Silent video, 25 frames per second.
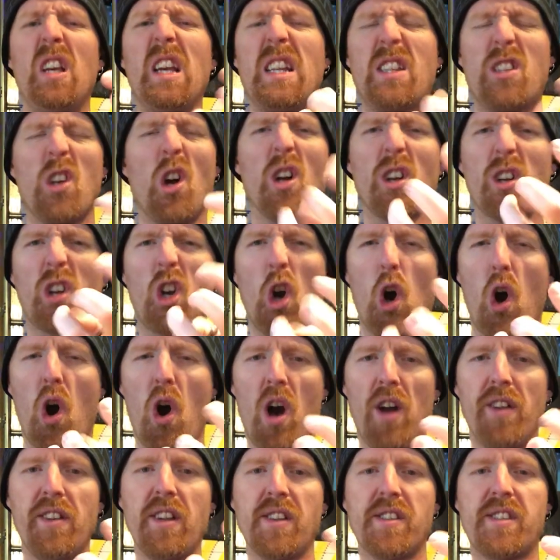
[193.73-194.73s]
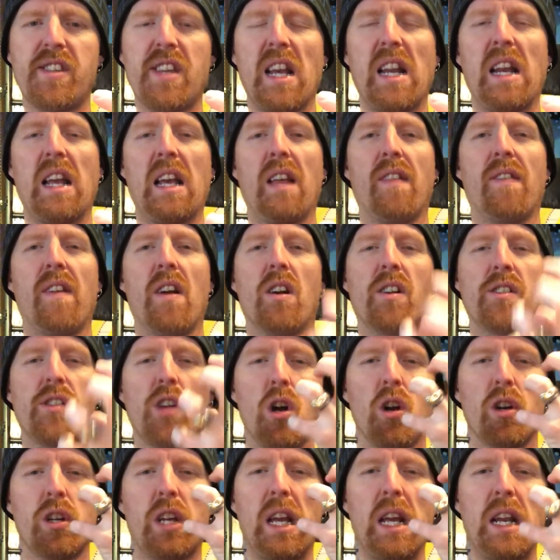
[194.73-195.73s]
it's all condensating in there.
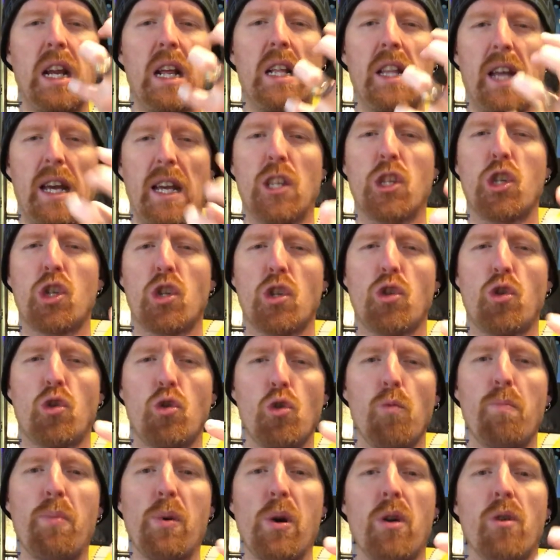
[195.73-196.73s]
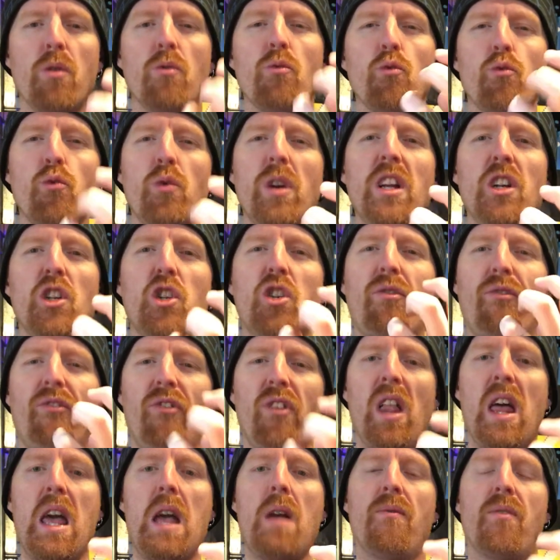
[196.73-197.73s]
It's all getting like super rich
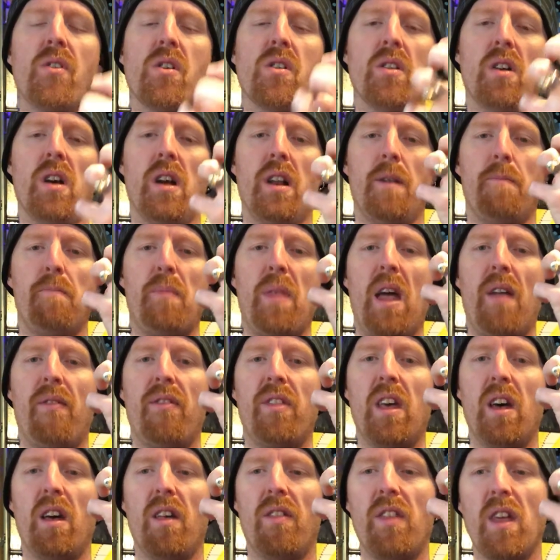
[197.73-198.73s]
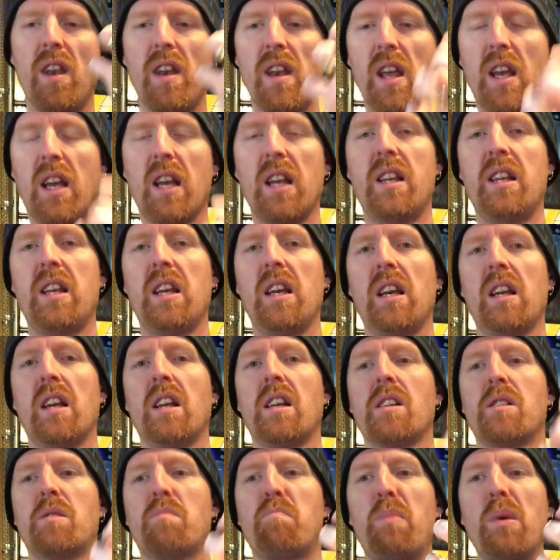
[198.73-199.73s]
flavor, and the nicotine
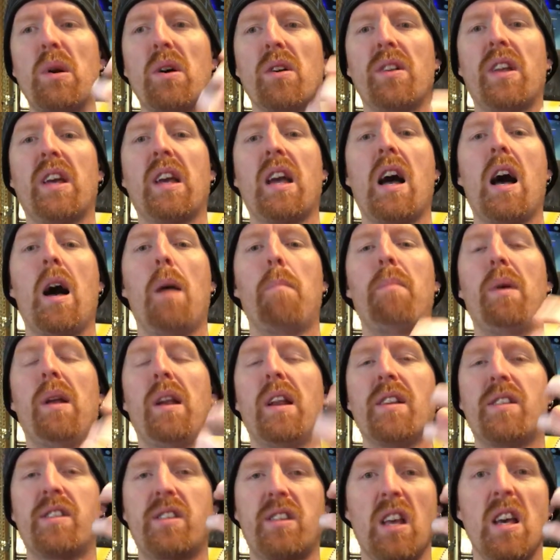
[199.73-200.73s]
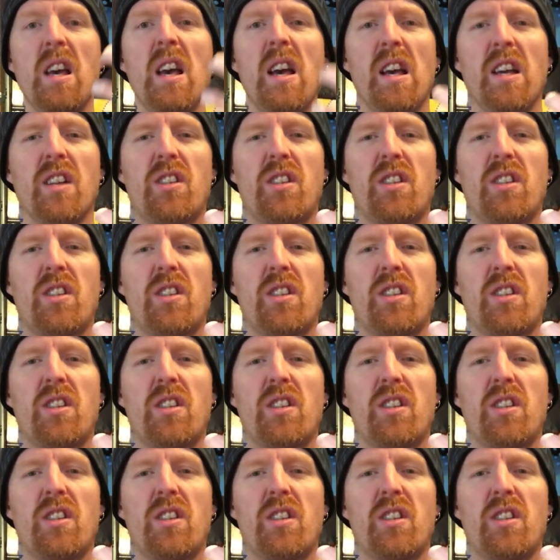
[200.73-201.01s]
is building up, and it's